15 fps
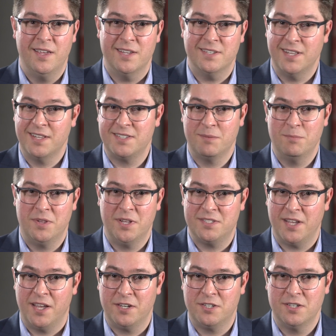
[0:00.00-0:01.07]
is that someone
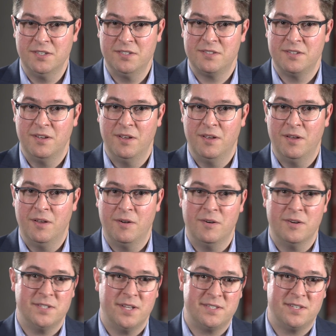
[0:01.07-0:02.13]
that's anxious,
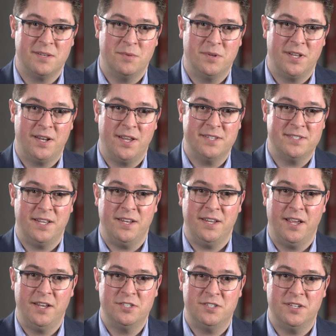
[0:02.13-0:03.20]
or is that someone that has
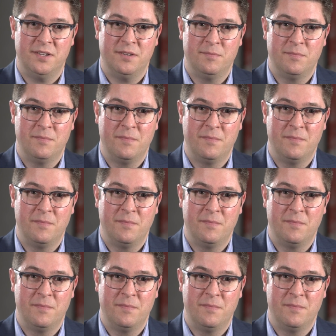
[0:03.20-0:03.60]
ADHD?